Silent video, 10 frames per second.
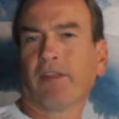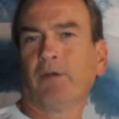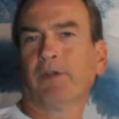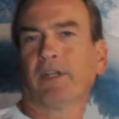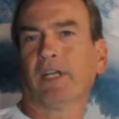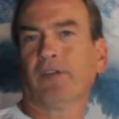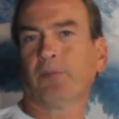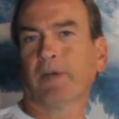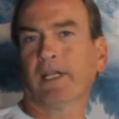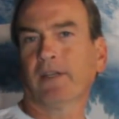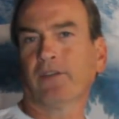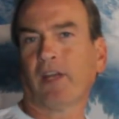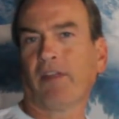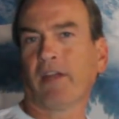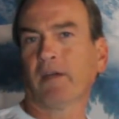thing with a test bite
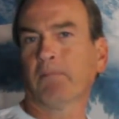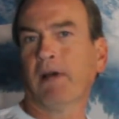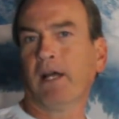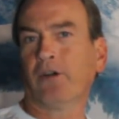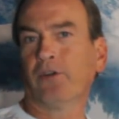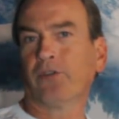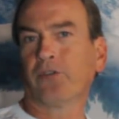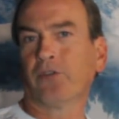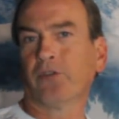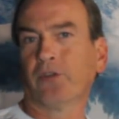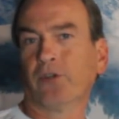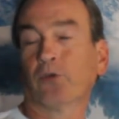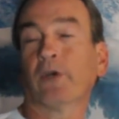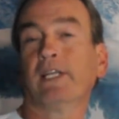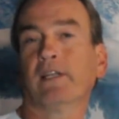is, I think it matters
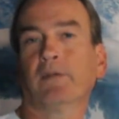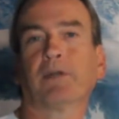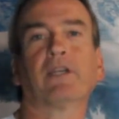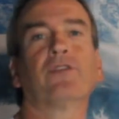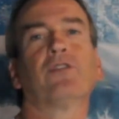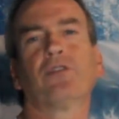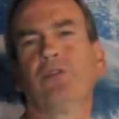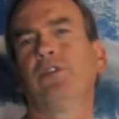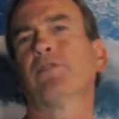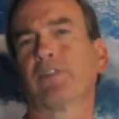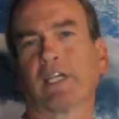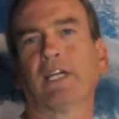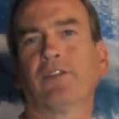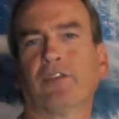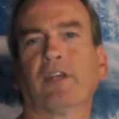greatly, because there's 2 different
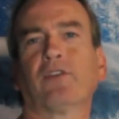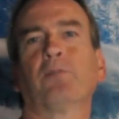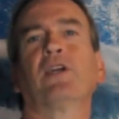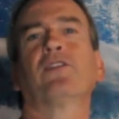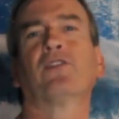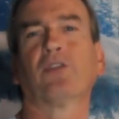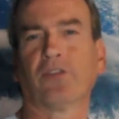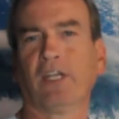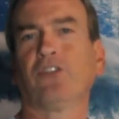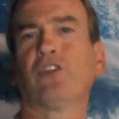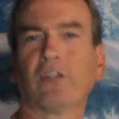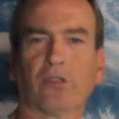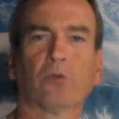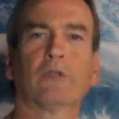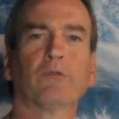kinds of test bites. There's that
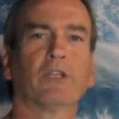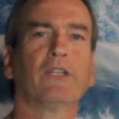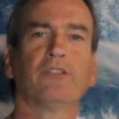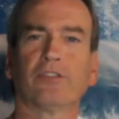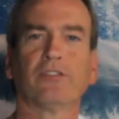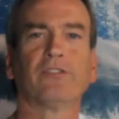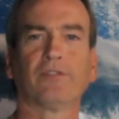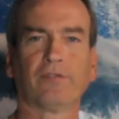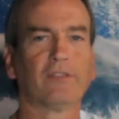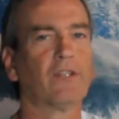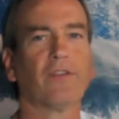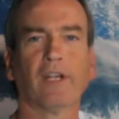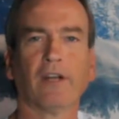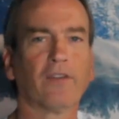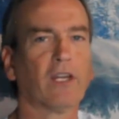gentle one where they're
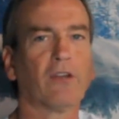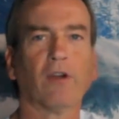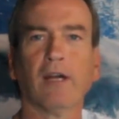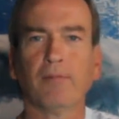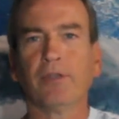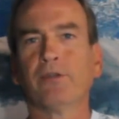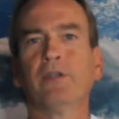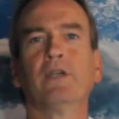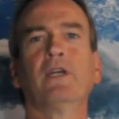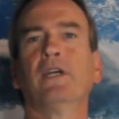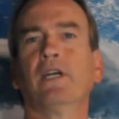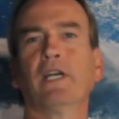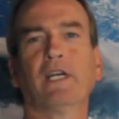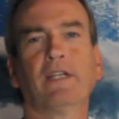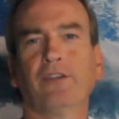there, they grab you,
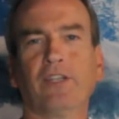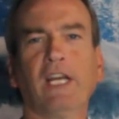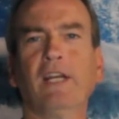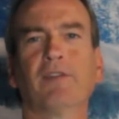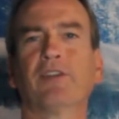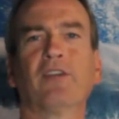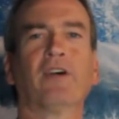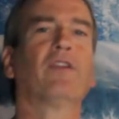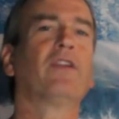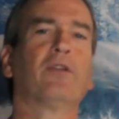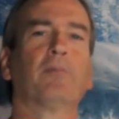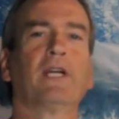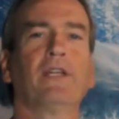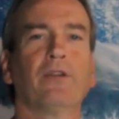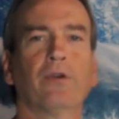and you can't even tell that they're
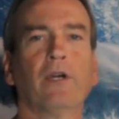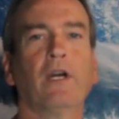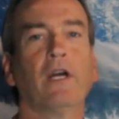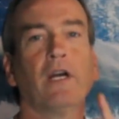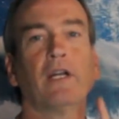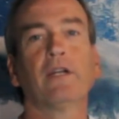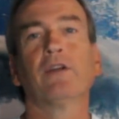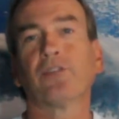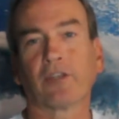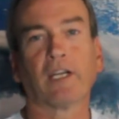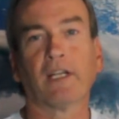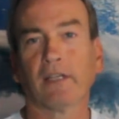biting you. And then there's the kind